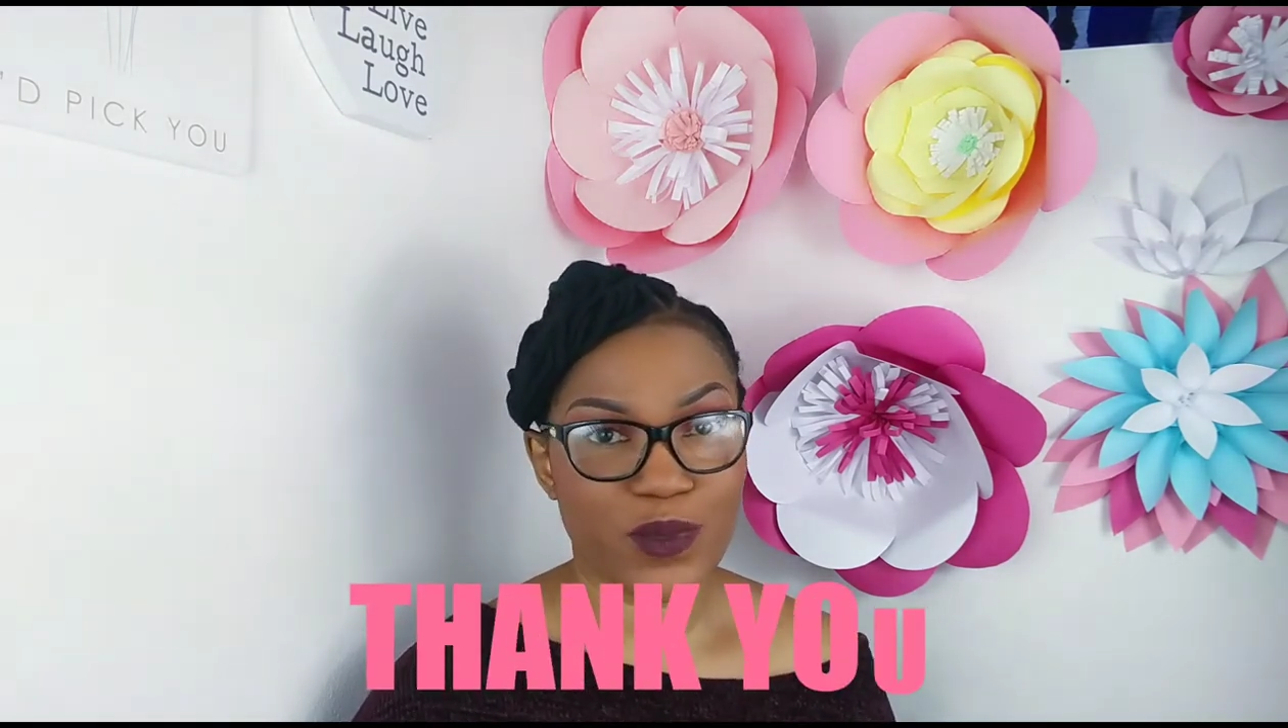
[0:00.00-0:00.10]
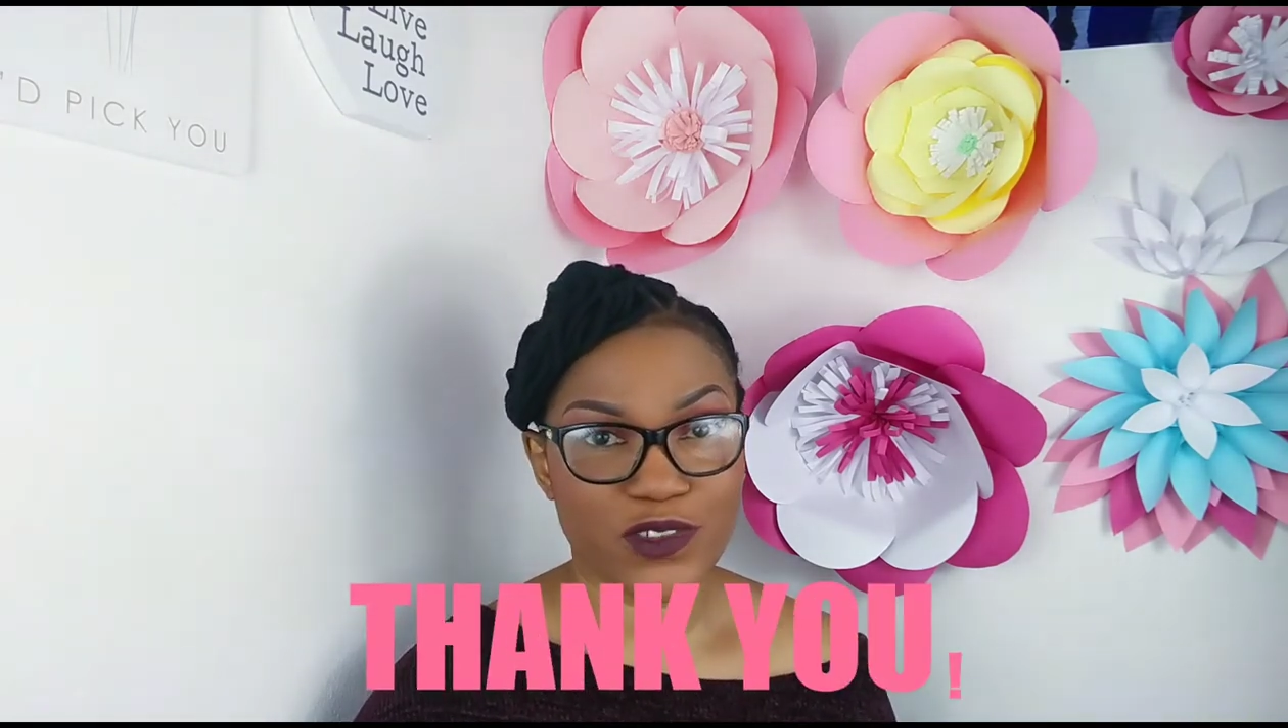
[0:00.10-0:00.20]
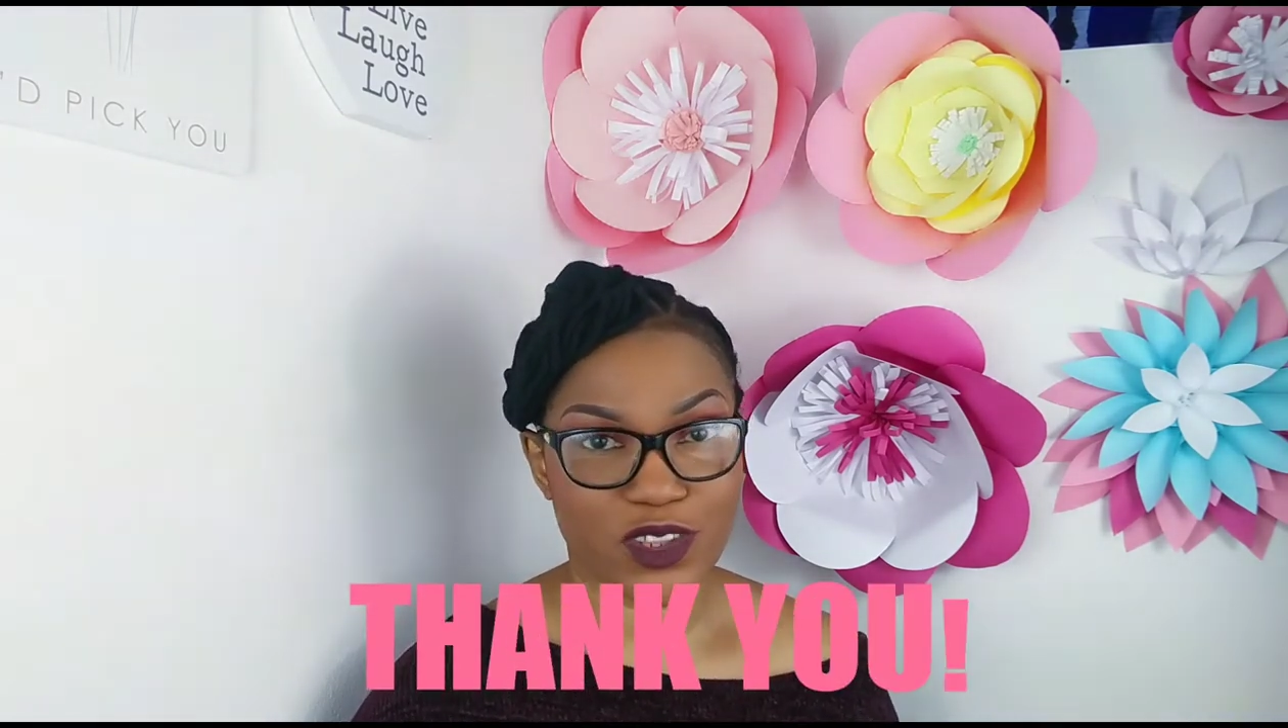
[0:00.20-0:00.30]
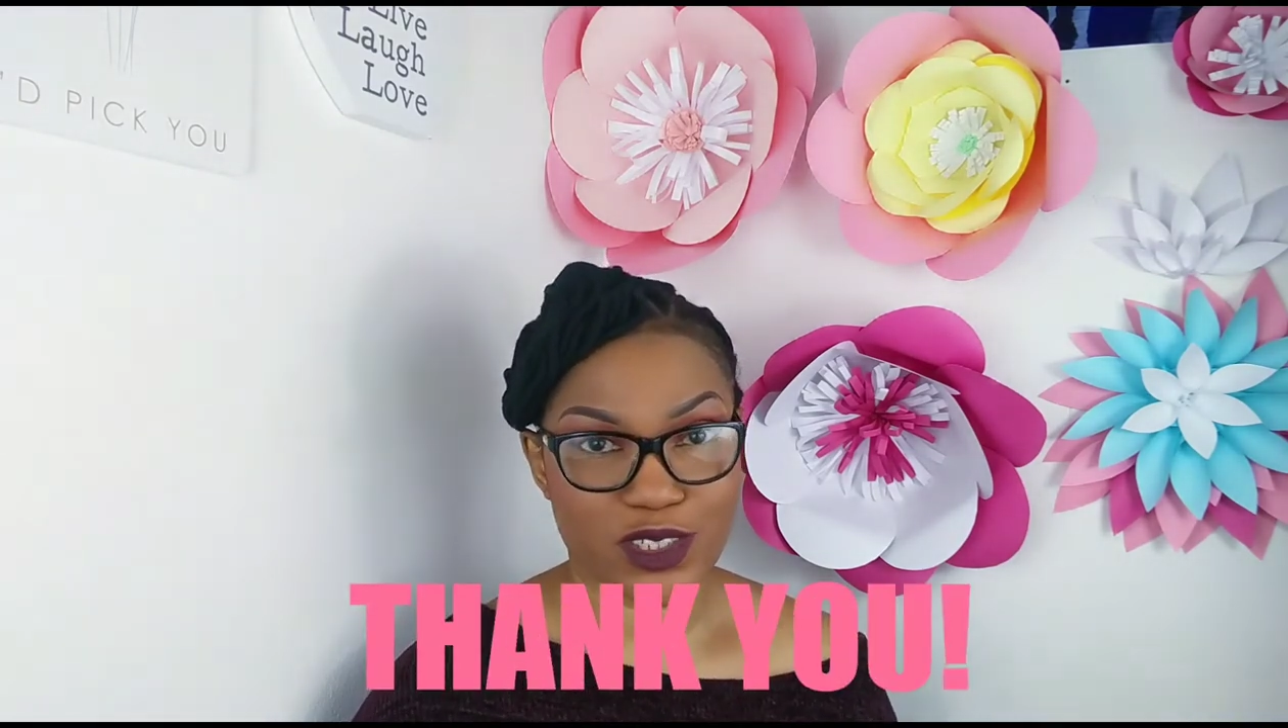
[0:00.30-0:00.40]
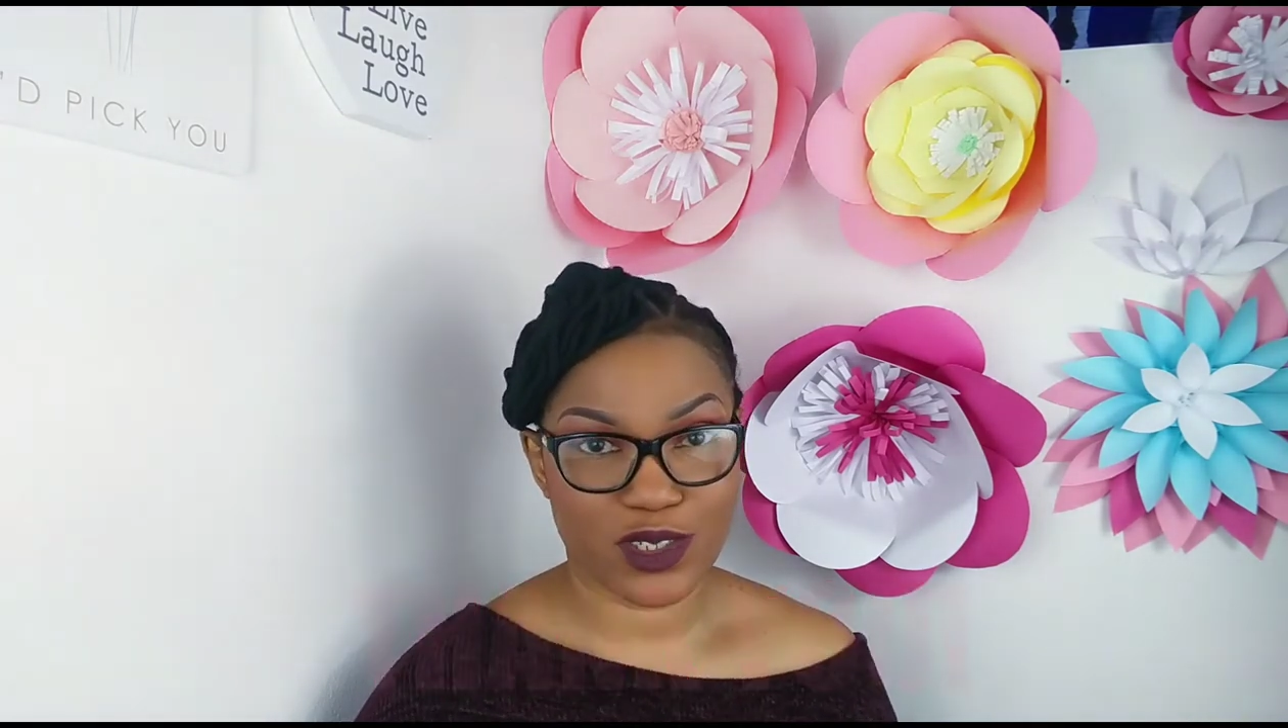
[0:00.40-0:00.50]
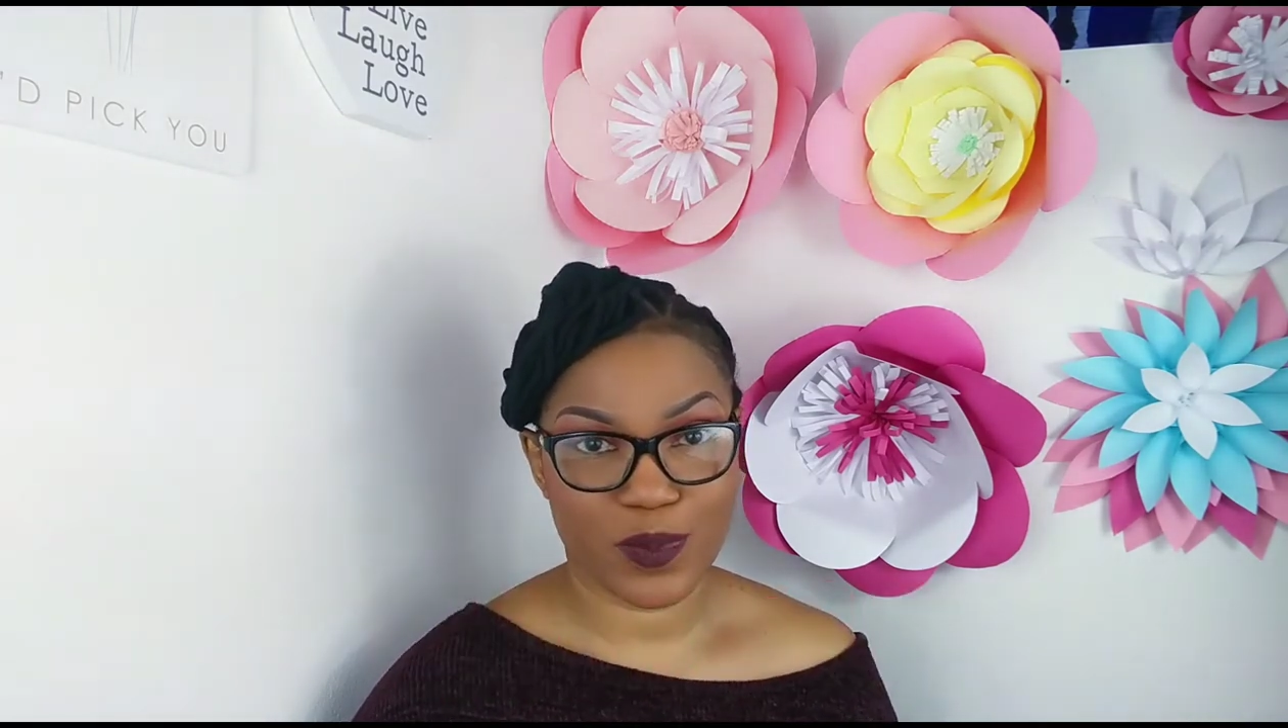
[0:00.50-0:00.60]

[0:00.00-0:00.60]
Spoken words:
much for the